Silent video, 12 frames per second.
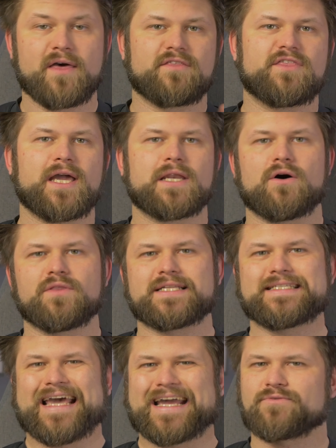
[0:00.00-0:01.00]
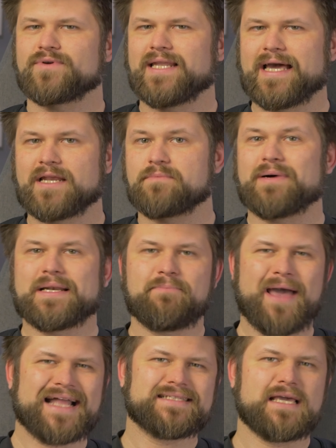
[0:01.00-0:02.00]
Then on the tech related but
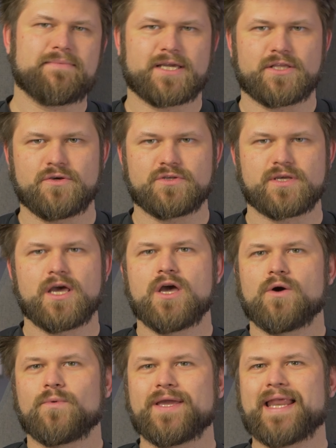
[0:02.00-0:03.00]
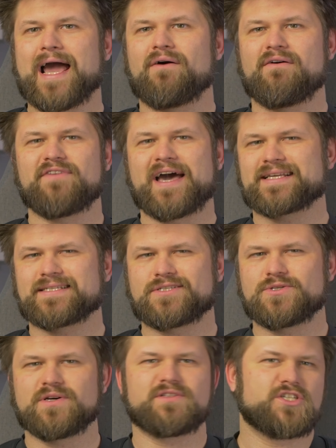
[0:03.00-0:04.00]
pandemic news, we now have access
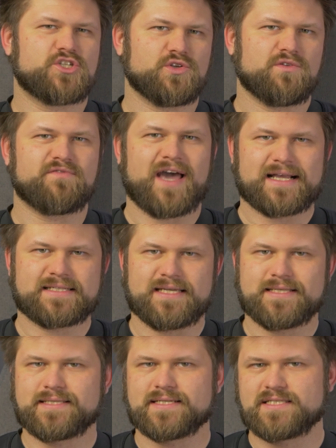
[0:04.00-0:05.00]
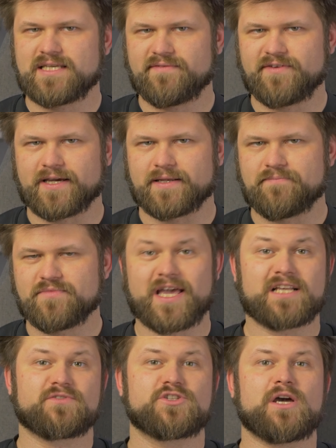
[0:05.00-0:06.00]
to a digital vaccine certificate.
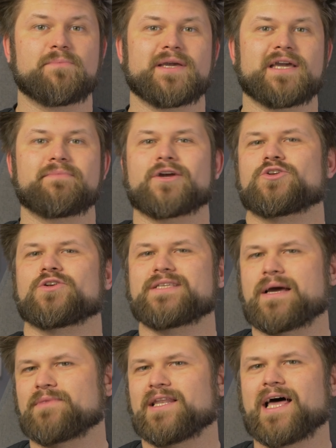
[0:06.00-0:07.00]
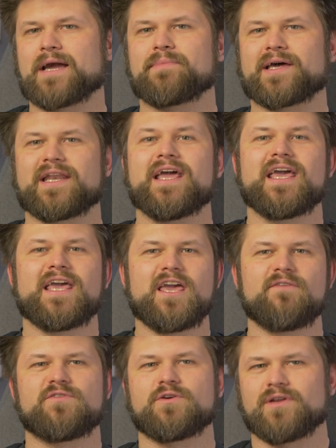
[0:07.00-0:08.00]
Thanks for jumping in. Make sure to tap the like button
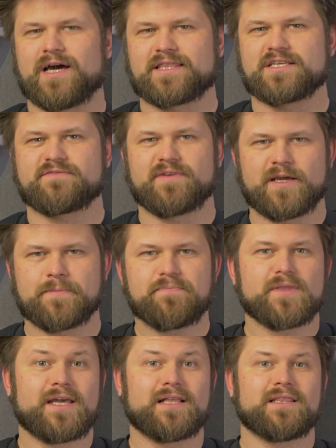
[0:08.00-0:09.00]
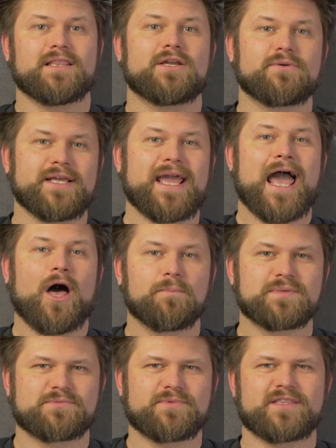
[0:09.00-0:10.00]
if you like this video. It literally
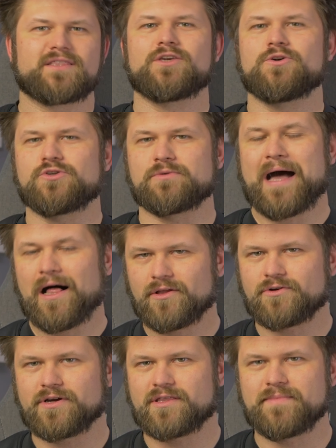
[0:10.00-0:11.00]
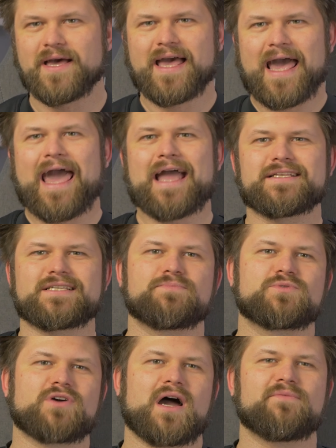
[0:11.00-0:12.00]
helps with the YouTube algorithm and
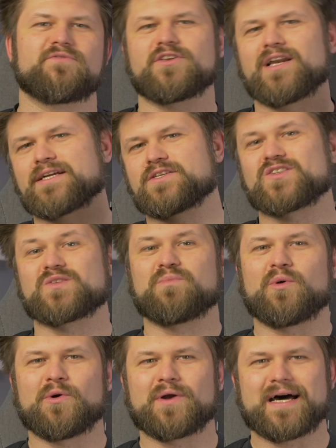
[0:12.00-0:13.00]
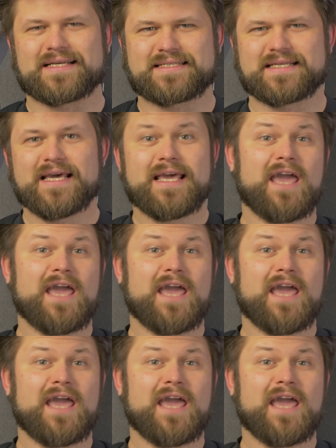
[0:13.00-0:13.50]
subscribe if you'd like to support us.